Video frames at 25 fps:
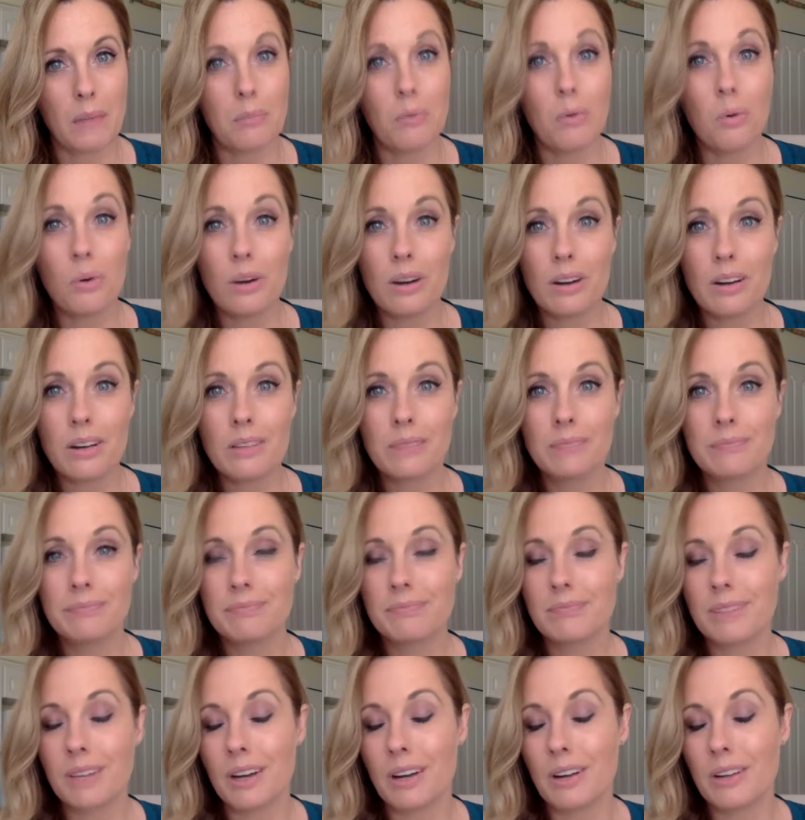more,
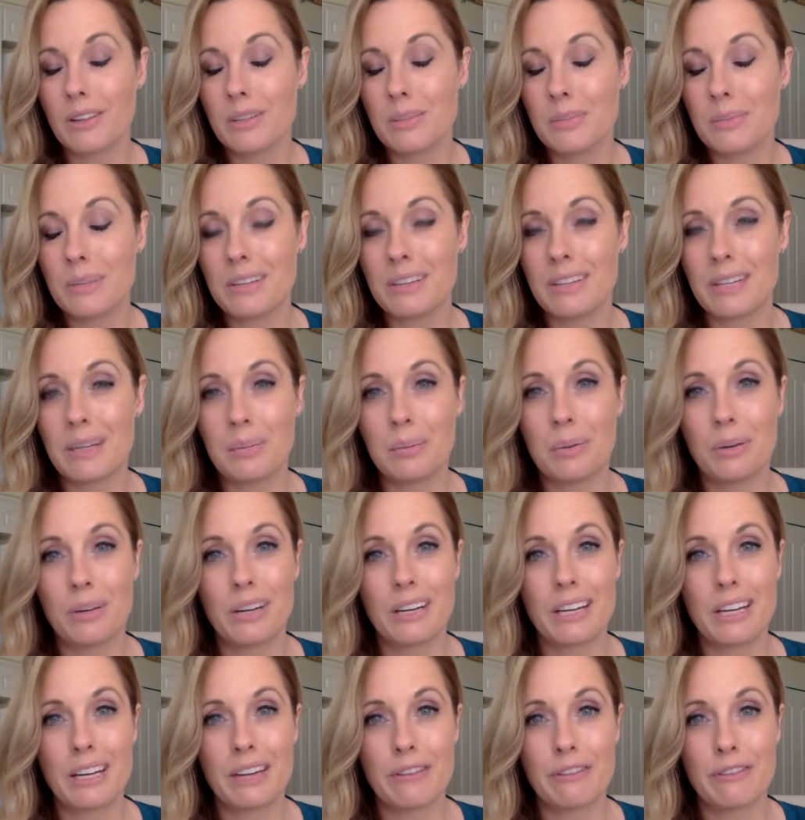ultimately
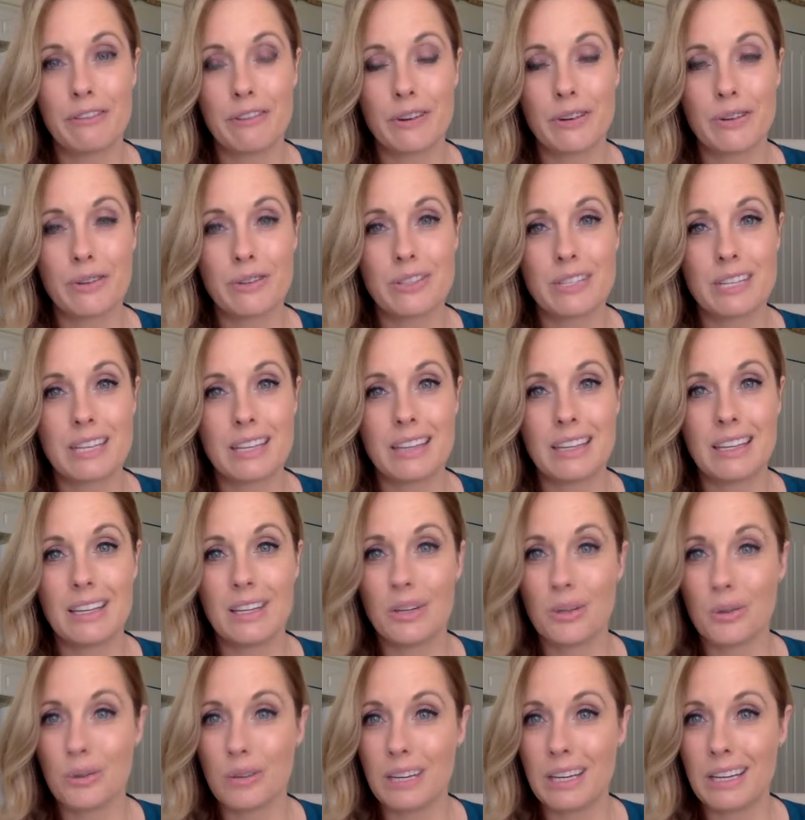putting it first in the
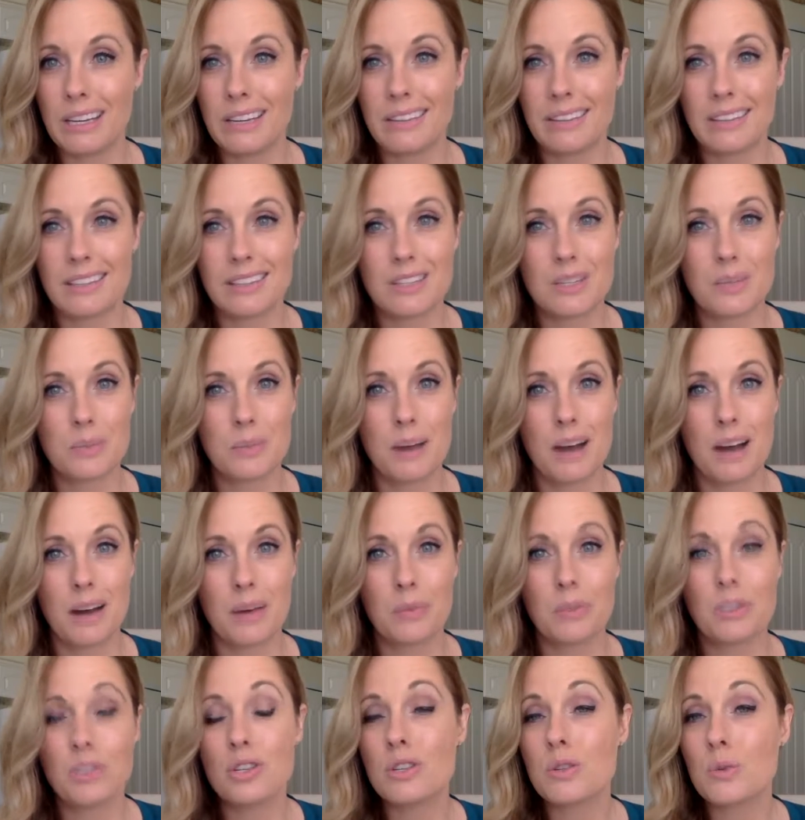ingredient list
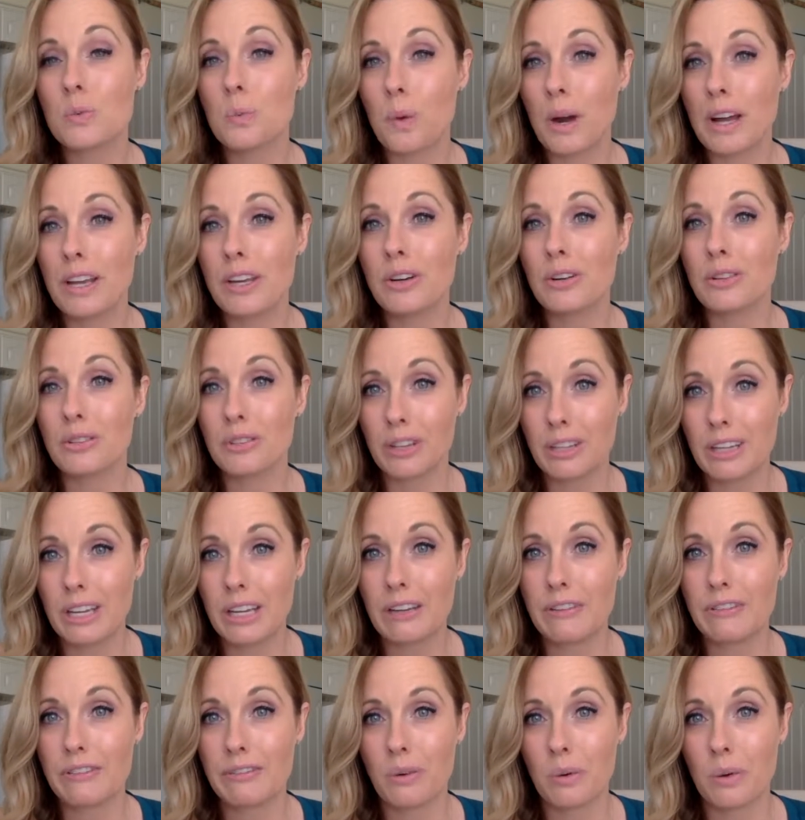spot, which is what you're
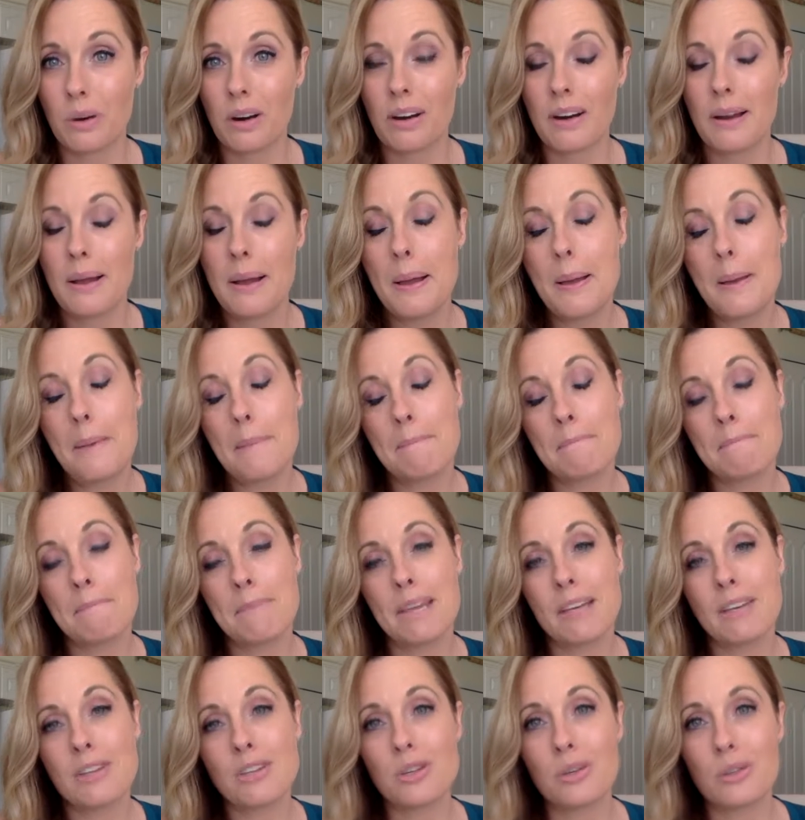looking for.
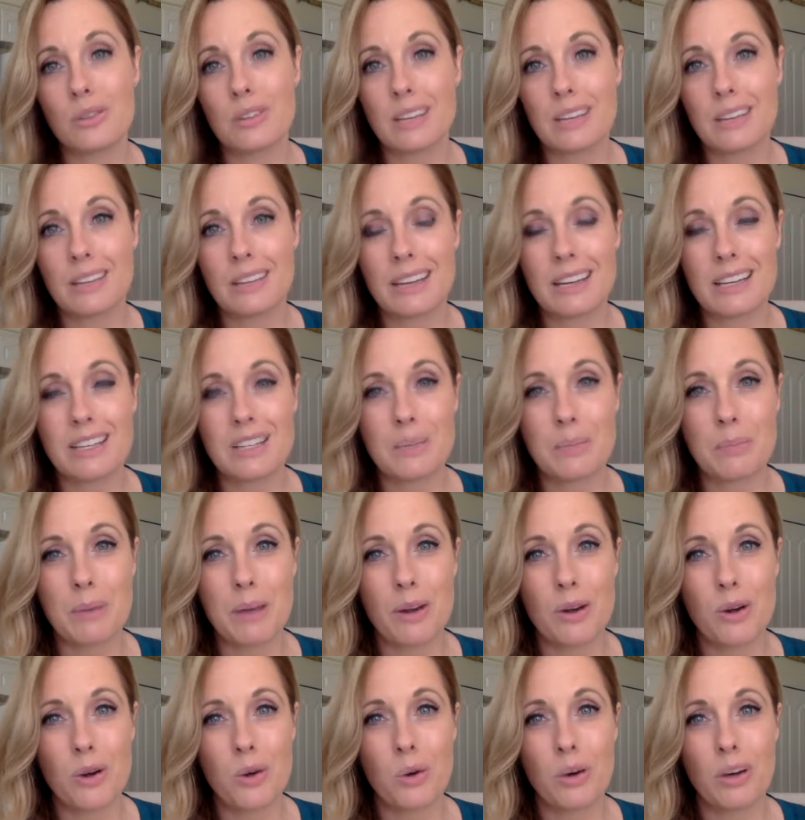Makes you think that it's a
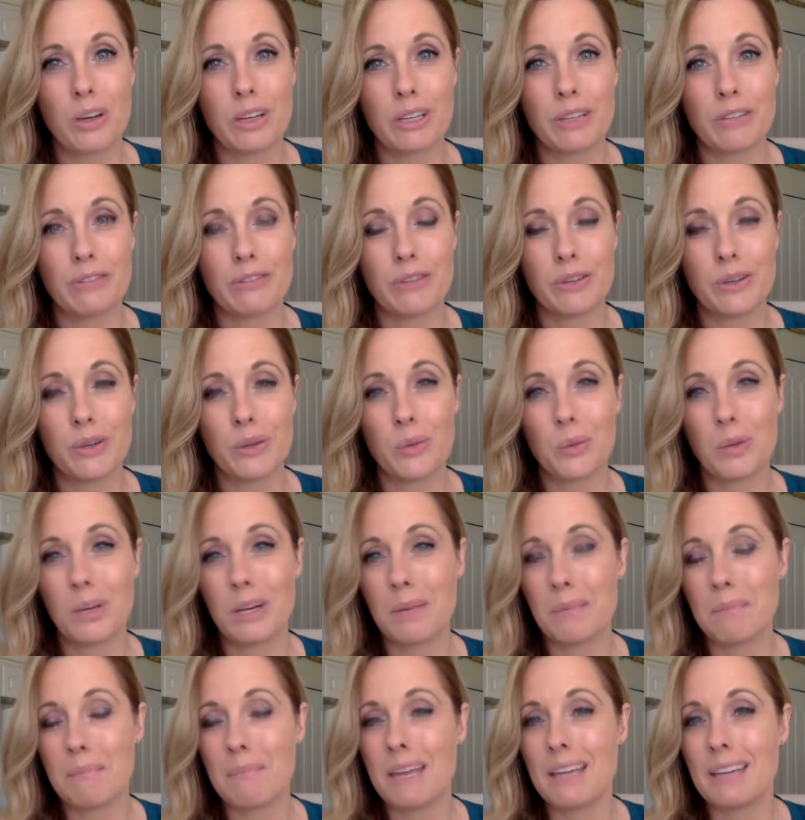better quality food
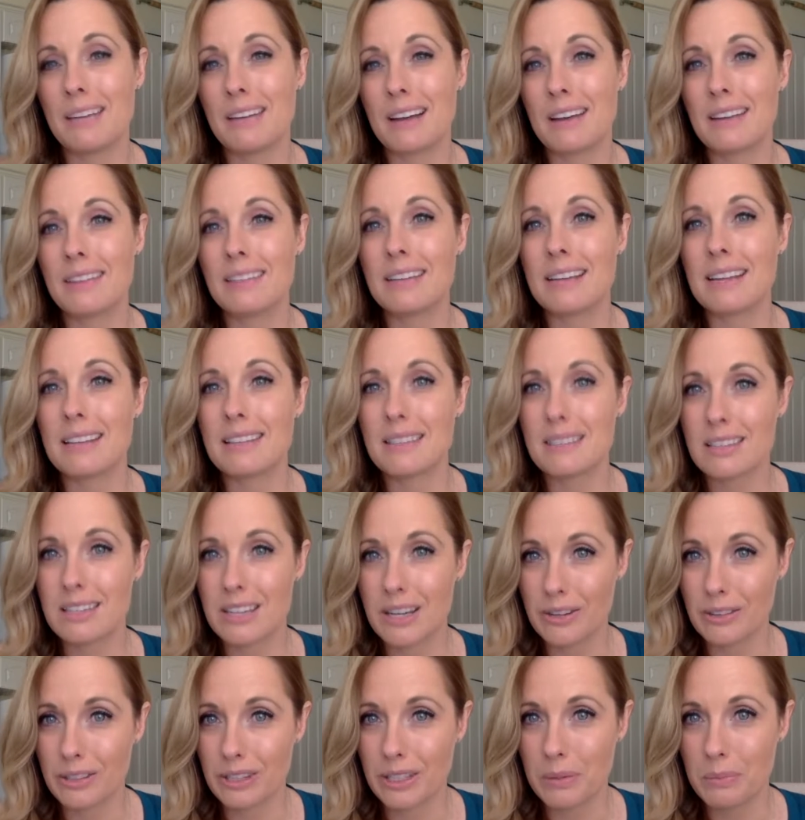when it may not
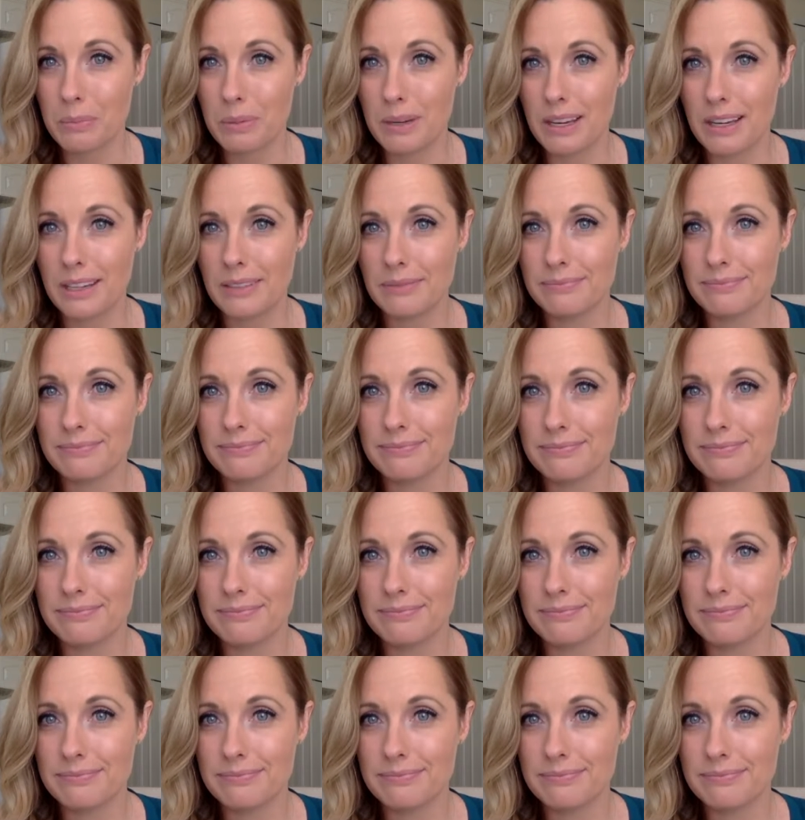necessarily be.